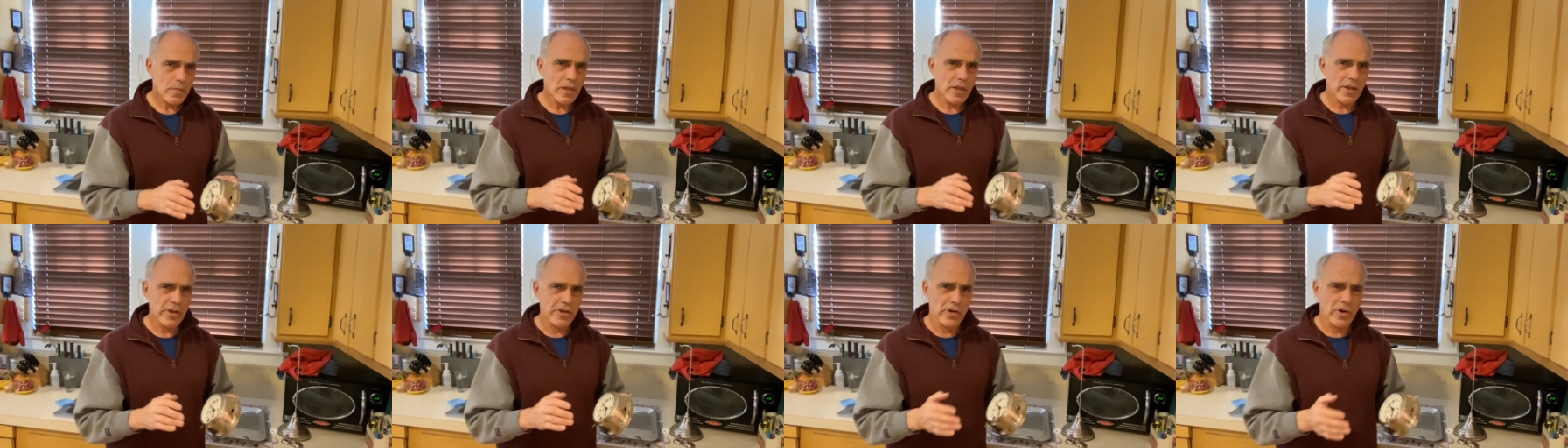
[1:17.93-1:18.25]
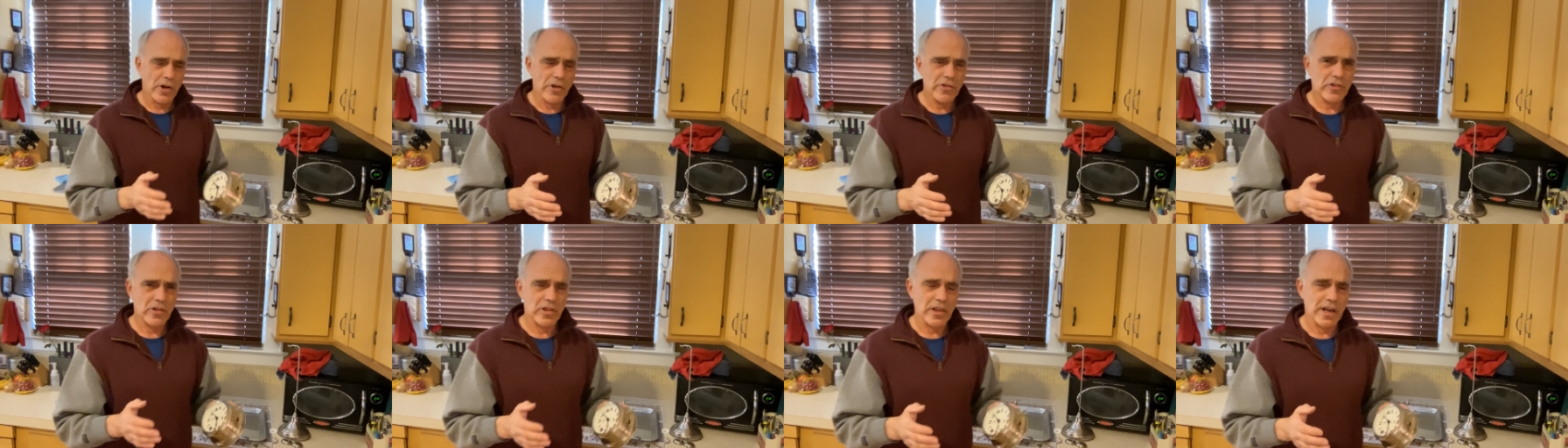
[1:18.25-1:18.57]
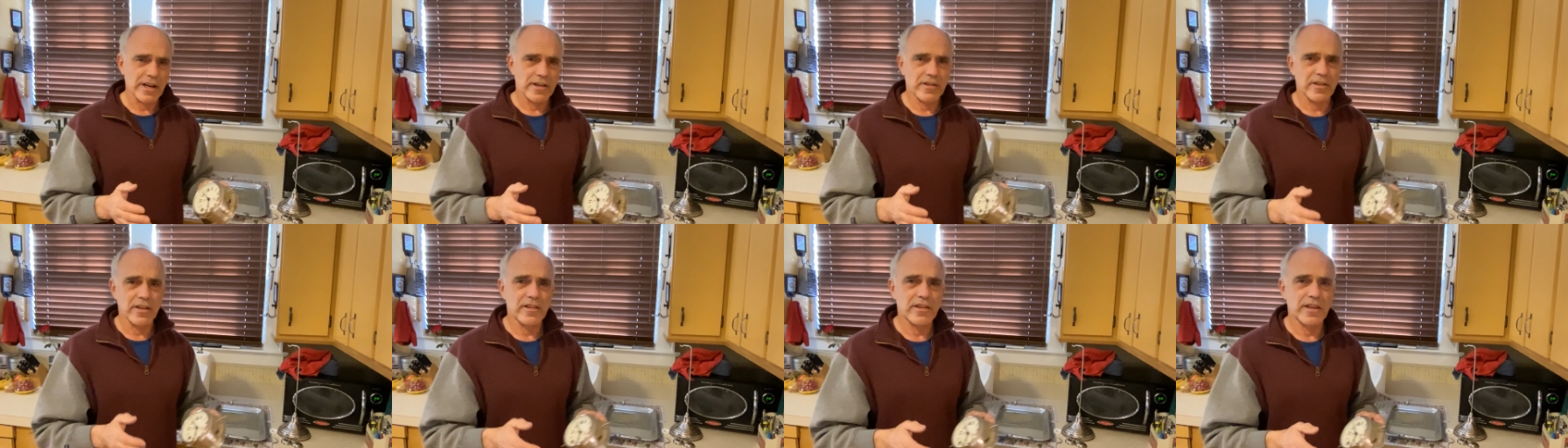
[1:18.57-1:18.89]
You'd also
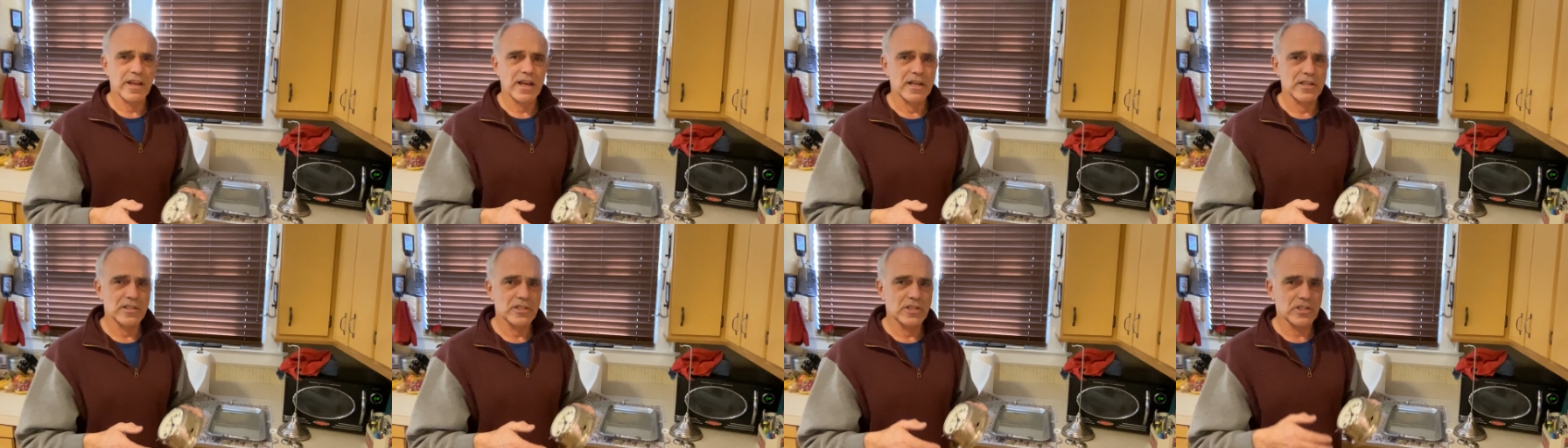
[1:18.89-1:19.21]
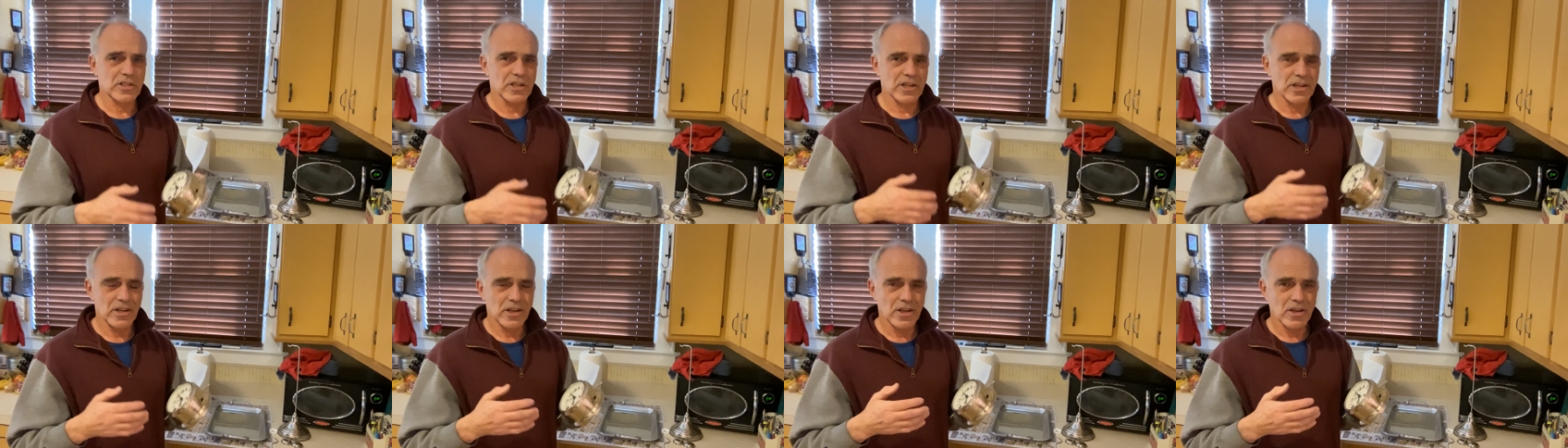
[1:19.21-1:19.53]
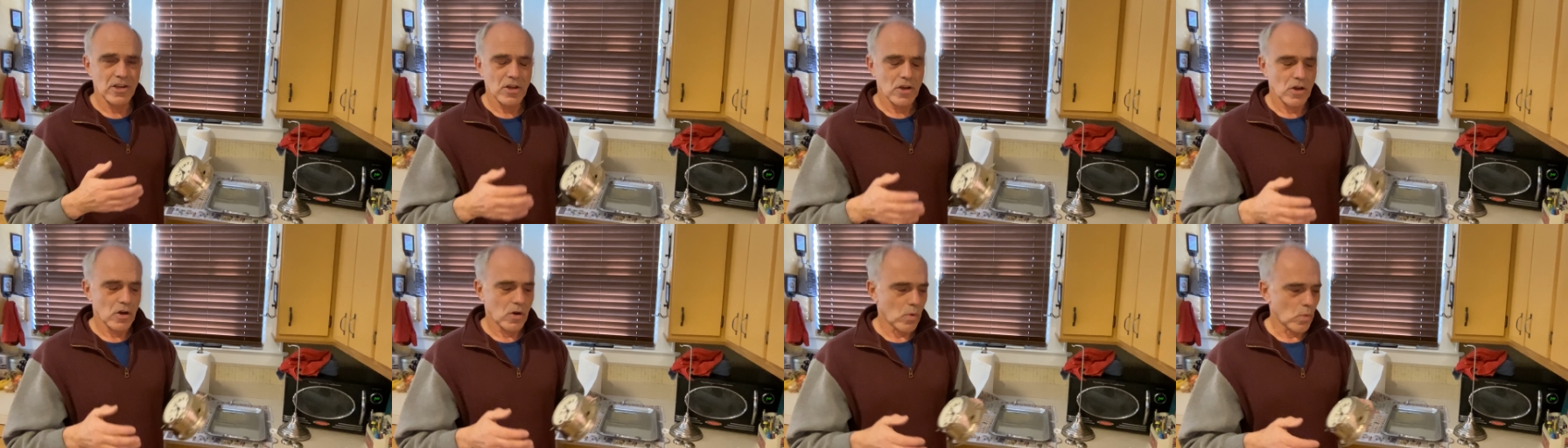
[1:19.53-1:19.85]
like to test
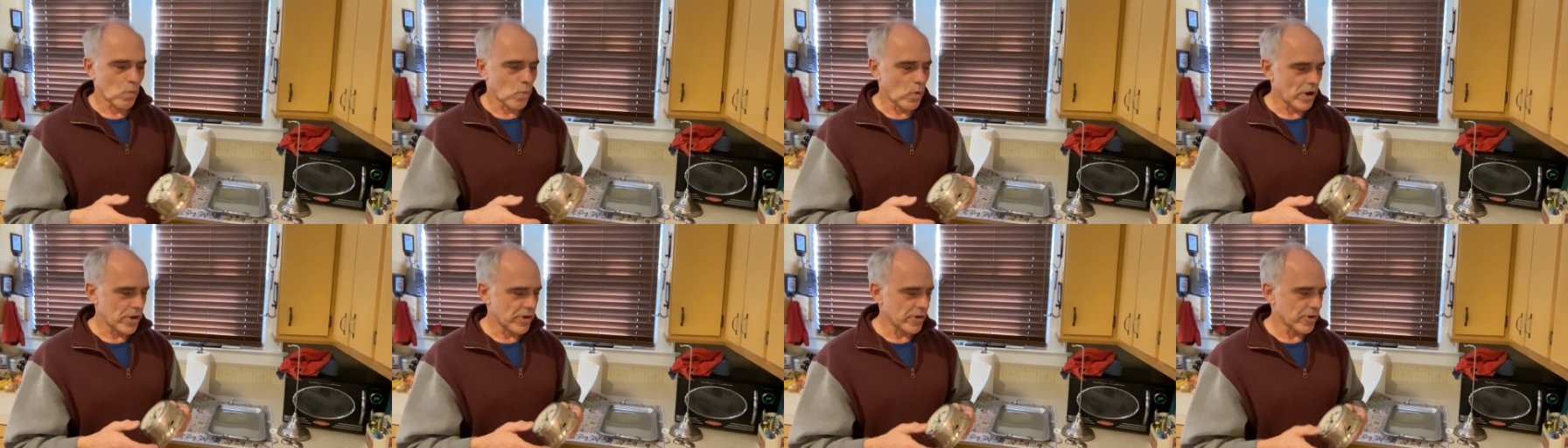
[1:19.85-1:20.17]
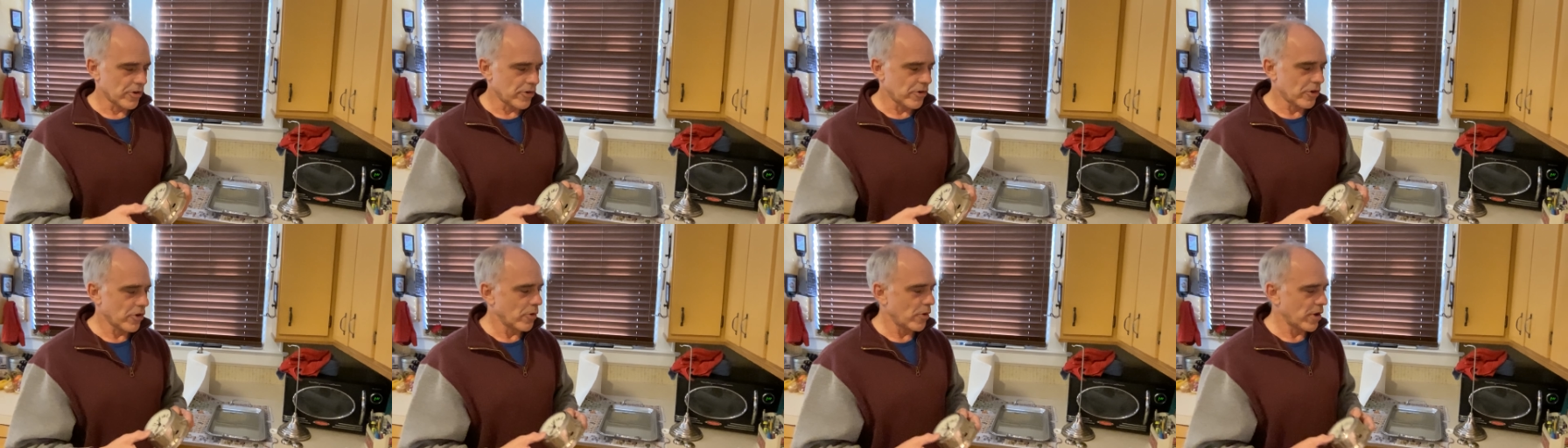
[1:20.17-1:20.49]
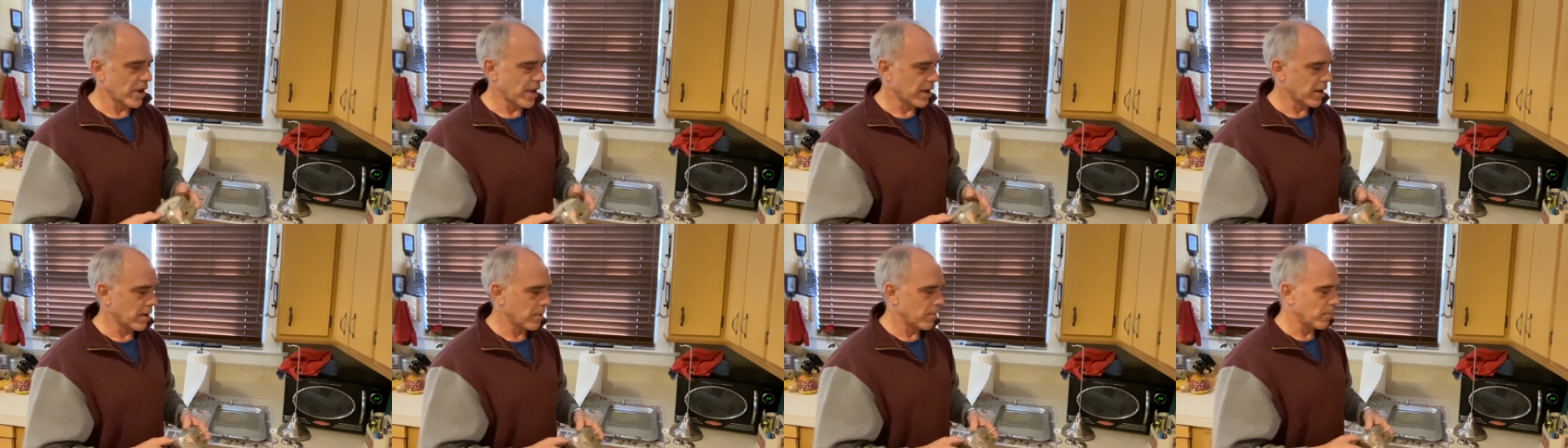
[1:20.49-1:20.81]
what you're
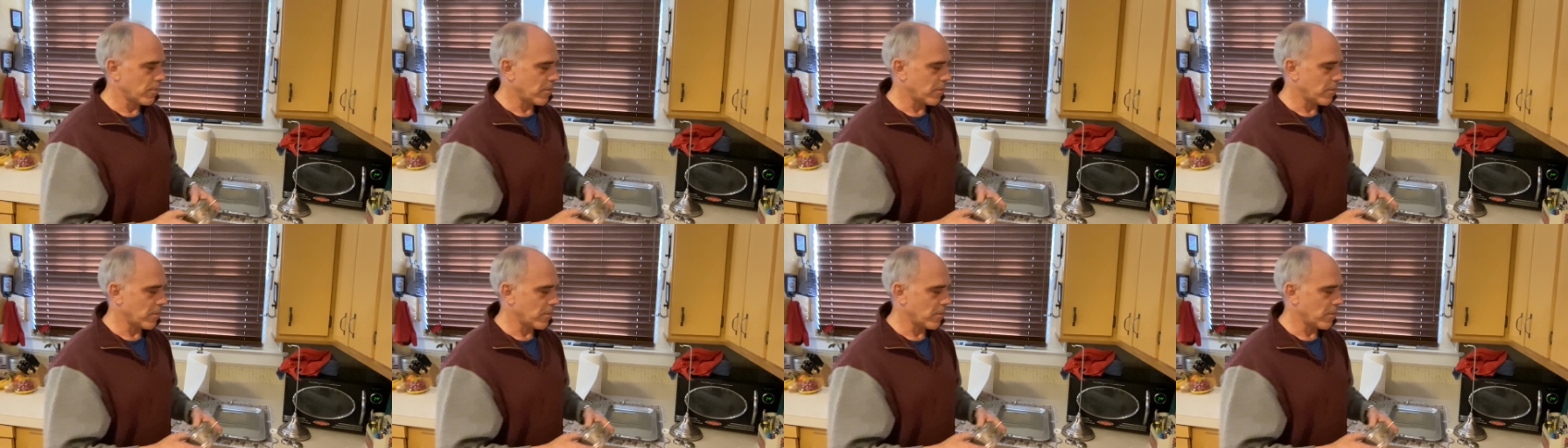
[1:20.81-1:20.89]
doing